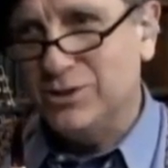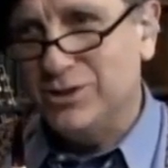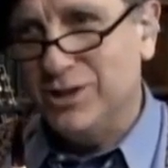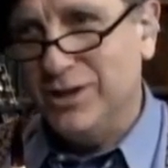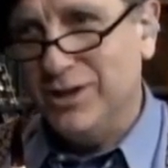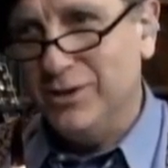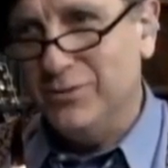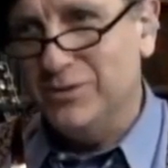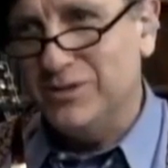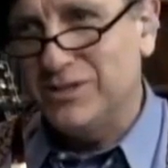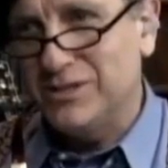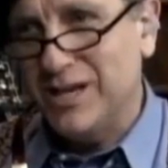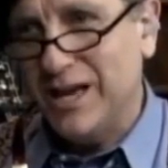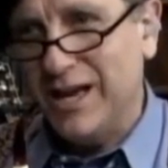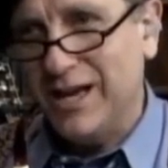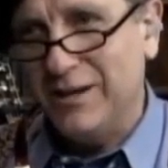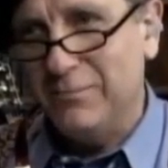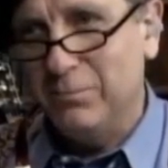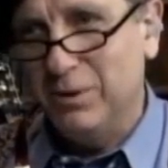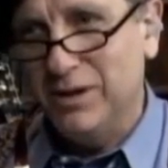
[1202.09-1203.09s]
Terry was
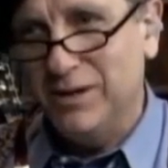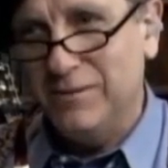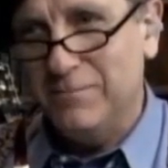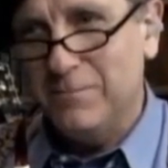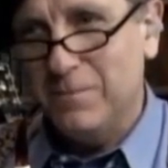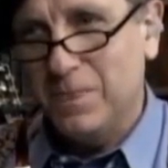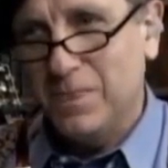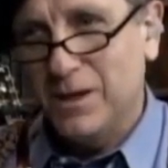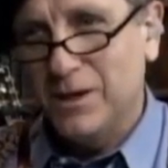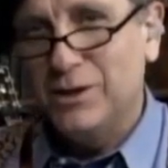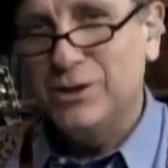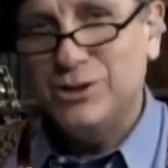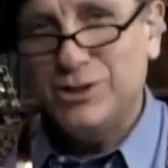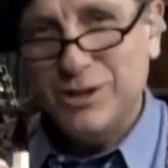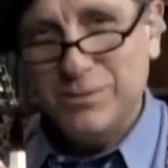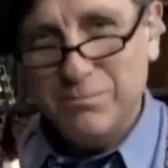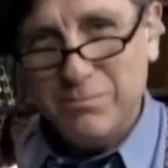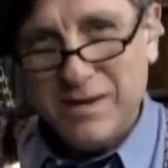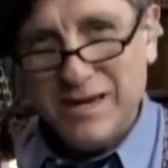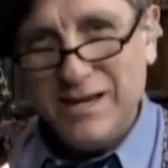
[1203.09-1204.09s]
saying, but
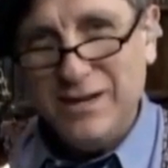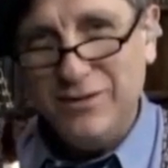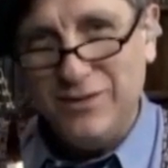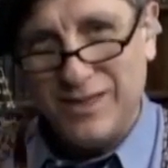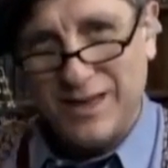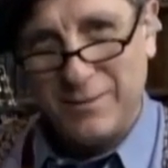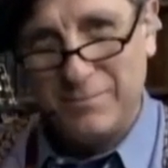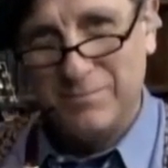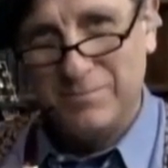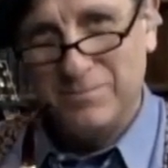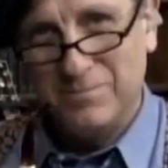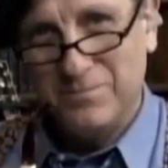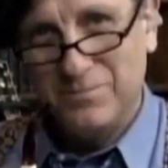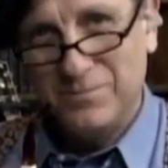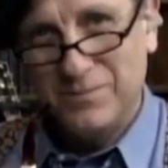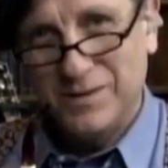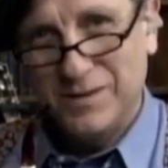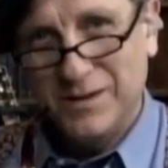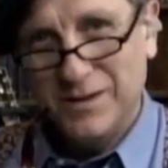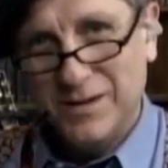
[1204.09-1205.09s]
to mean them.
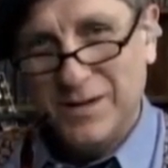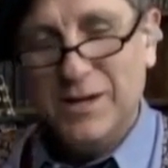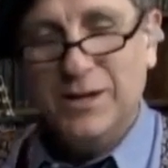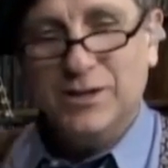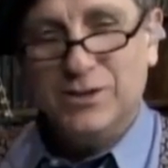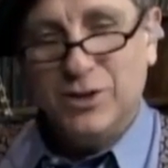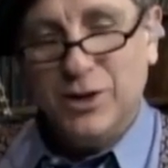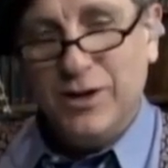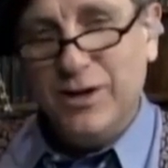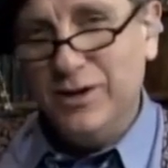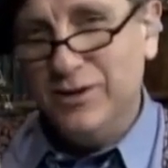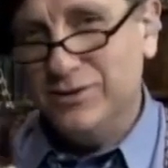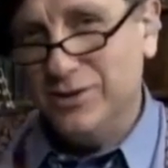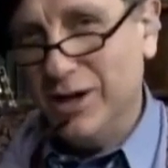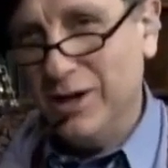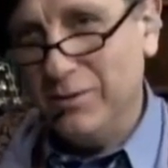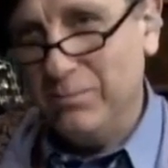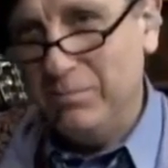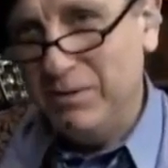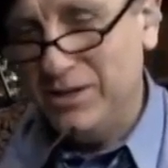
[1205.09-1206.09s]
So here's
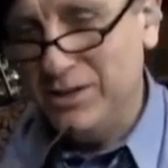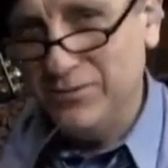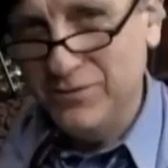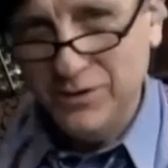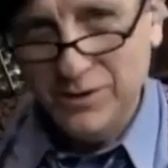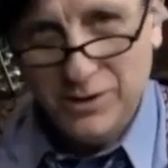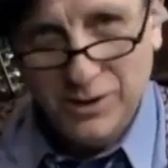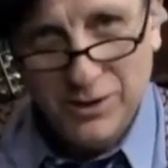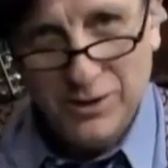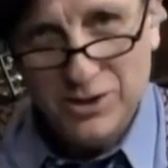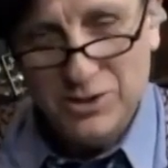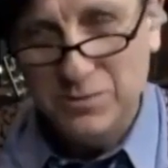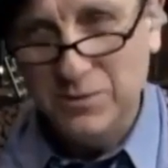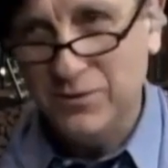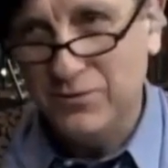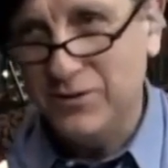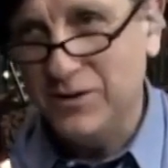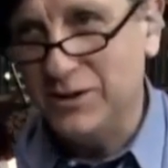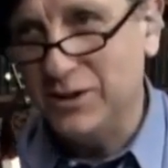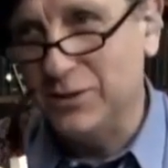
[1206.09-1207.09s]
our bit of
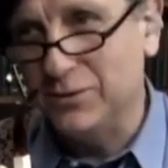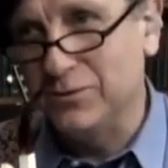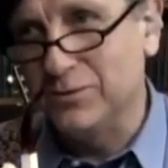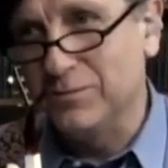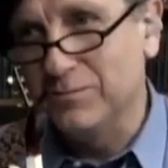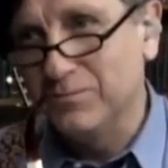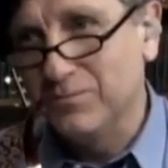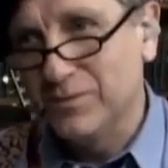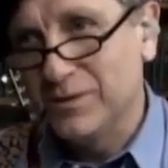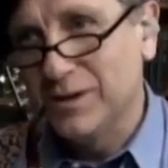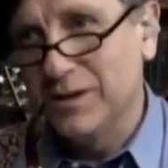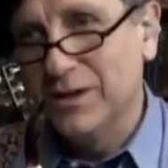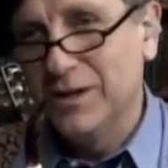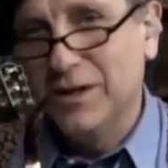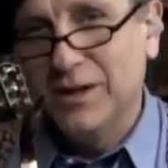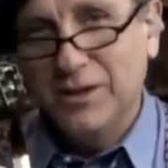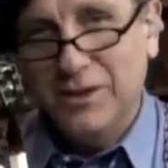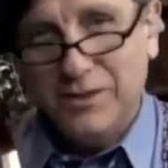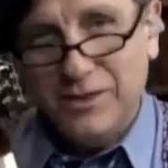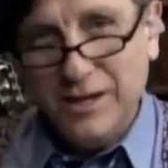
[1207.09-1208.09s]
encouragement for you.
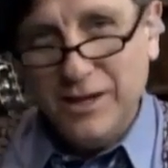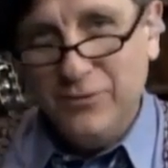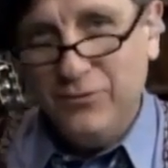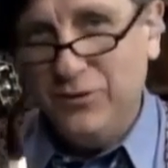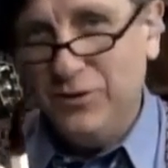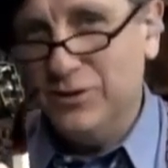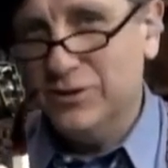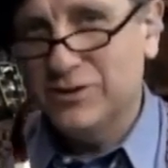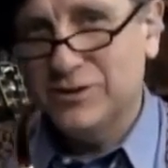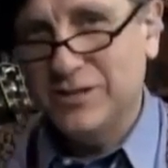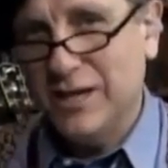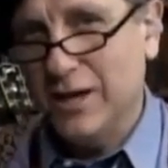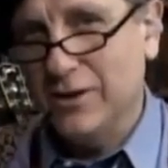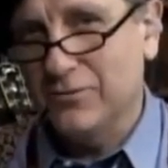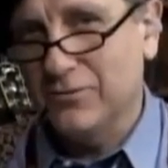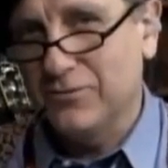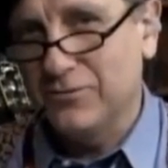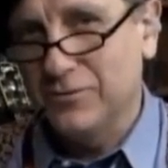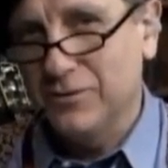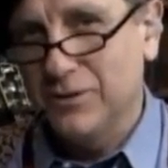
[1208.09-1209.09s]
Think for
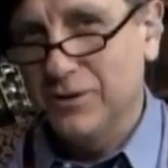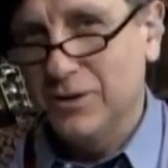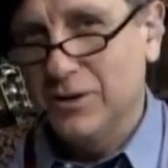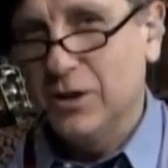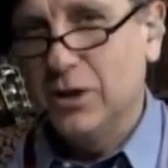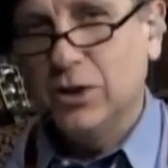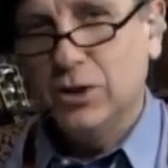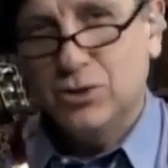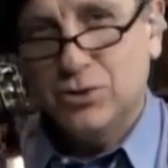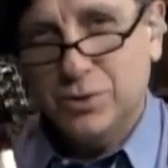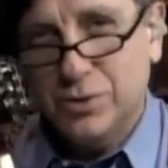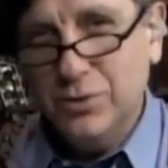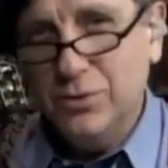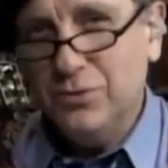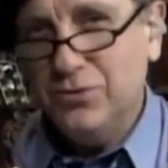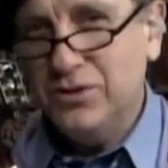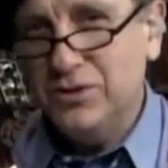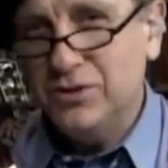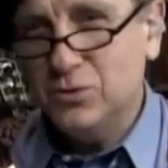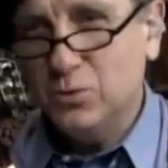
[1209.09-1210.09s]
yourself.
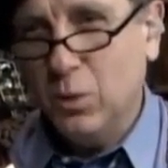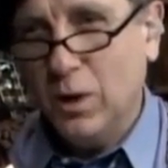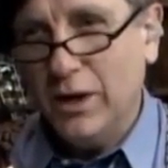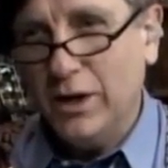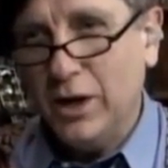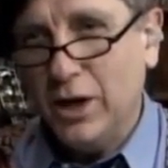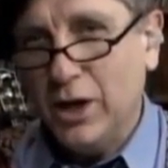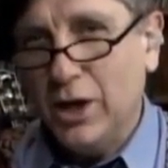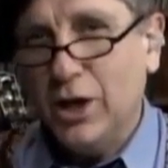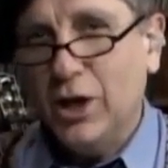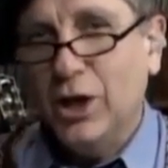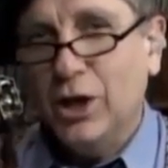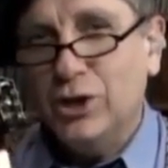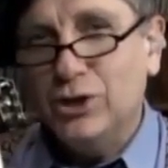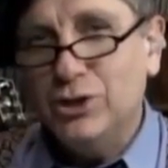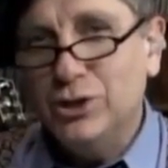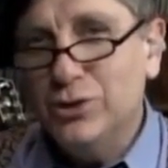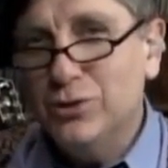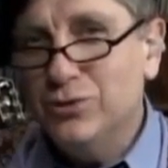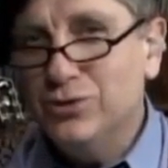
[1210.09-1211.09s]
Truth is what
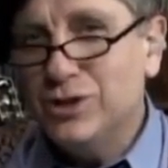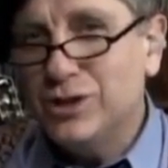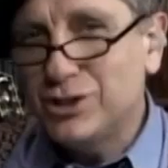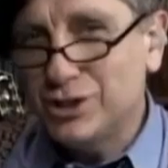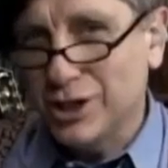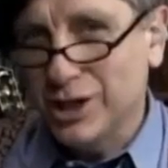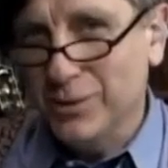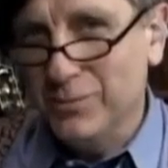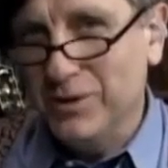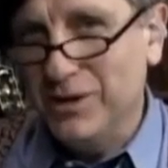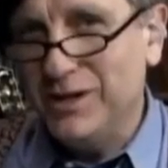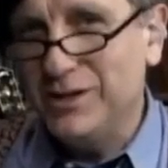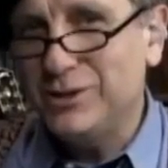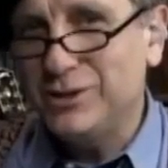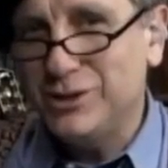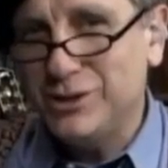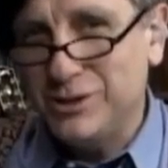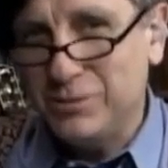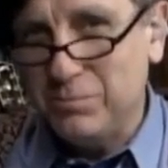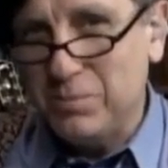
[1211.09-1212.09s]
you determine it
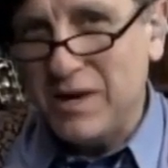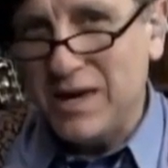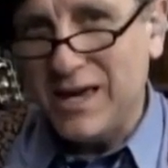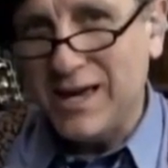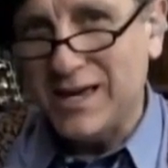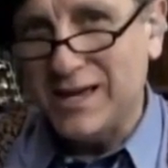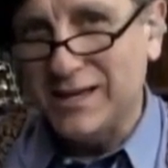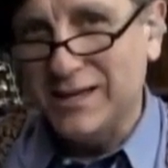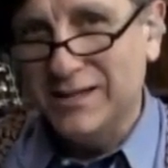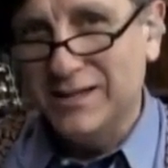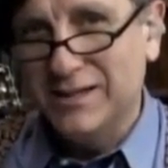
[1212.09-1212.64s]
to be.